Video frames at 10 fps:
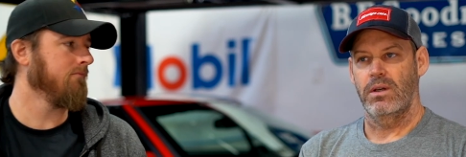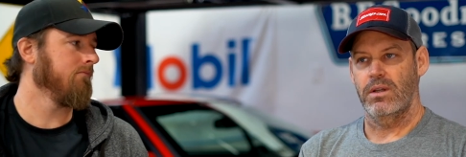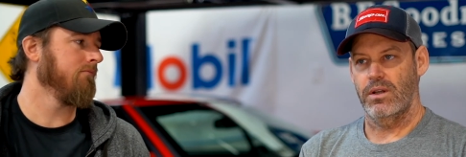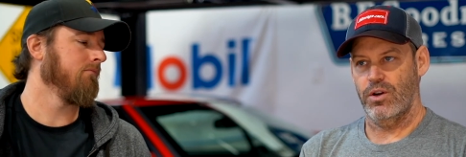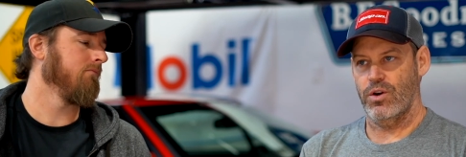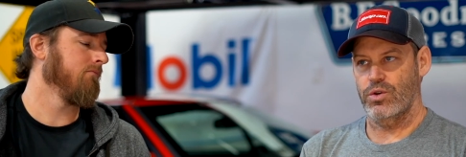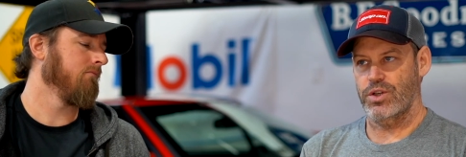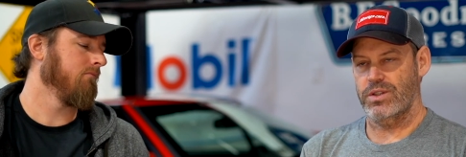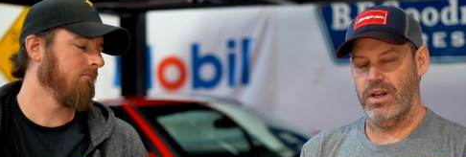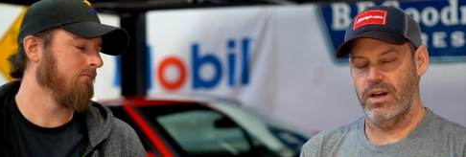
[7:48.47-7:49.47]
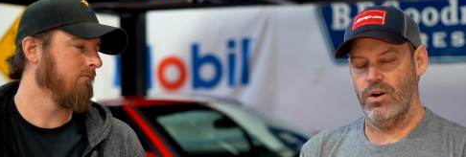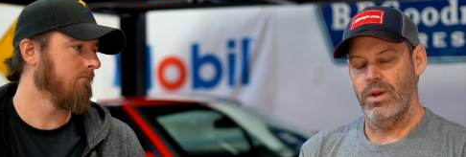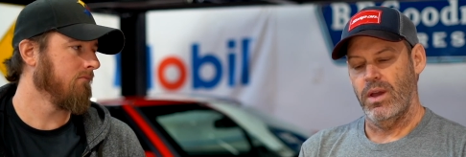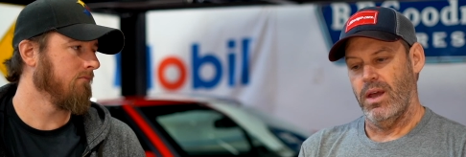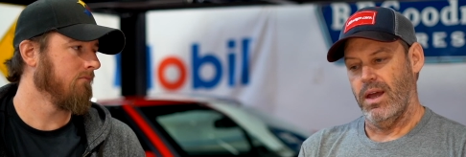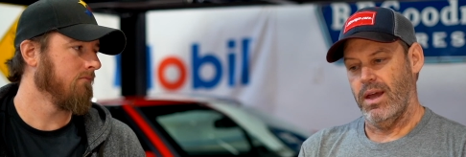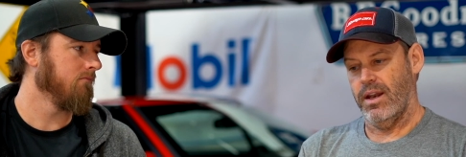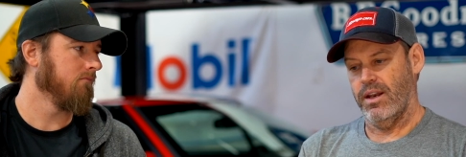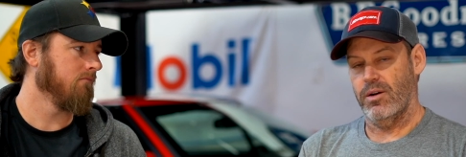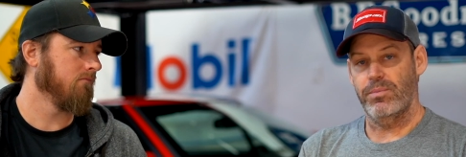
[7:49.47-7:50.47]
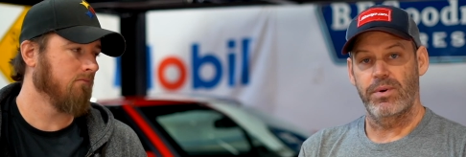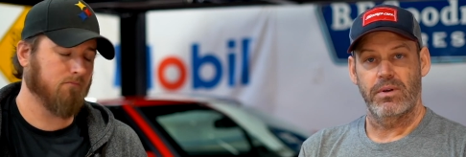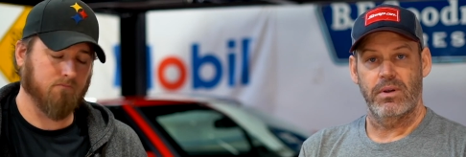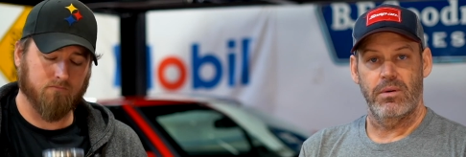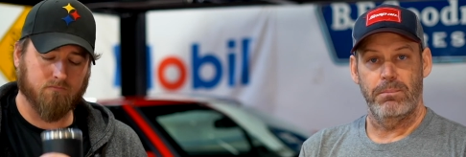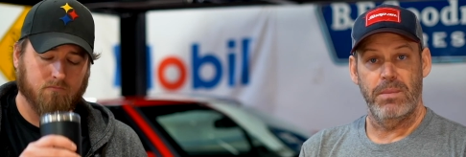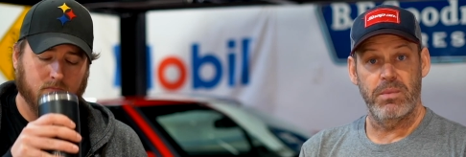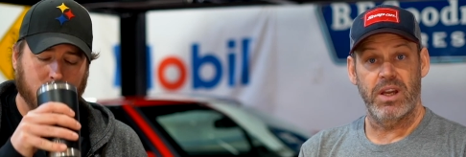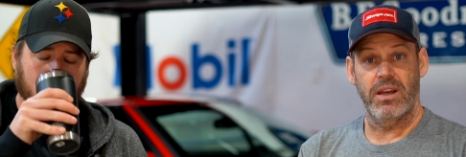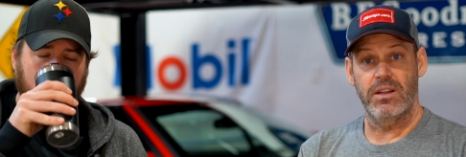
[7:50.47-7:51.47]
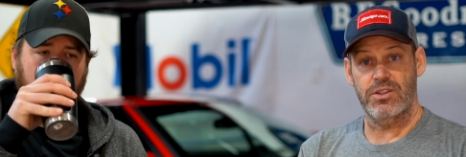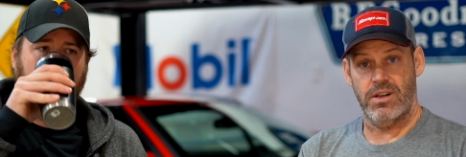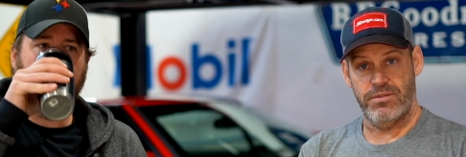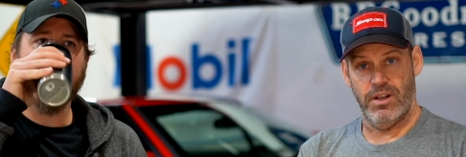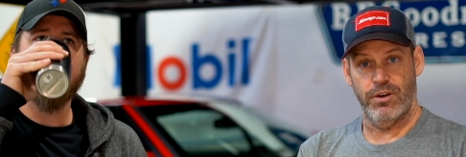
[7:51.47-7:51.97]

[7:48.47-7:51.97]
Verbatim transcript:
Speaker 1: that are coaches now end up mimicking the stuff they